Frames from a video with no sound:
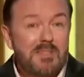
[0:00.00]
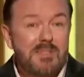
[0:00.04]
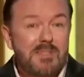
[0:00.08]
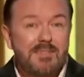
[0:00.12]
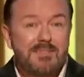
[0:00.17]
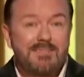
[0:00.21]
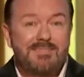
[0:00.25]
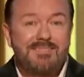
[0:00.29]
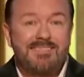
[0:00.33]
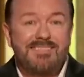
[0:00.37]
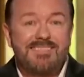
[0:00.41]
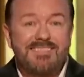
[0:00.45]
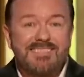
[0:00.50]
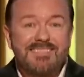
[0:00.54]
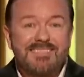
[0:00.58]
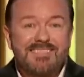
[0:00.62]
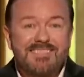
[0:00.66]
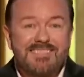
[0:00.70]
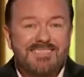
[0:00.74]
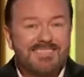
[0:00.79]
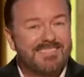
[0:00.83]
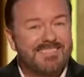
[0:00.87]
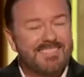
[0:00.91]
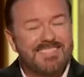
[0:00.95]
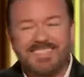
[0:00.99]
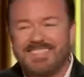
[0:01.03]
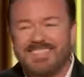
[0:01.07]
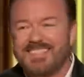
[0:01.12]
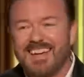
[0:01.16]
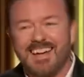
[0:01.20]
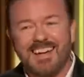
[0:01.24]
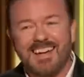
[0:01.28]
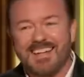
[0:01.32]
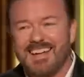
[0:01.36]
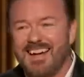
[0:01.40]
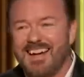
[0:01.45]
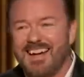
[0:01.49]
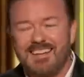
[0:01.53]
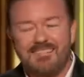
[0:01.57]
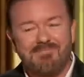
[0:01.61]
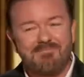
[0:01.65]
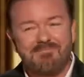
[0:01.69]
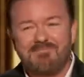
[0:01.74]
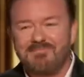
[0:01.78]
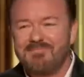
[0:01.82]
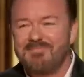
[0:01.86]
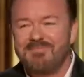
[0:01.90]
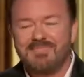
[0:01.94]
and Ricky Gervais
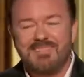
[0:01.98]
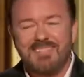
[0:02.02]
going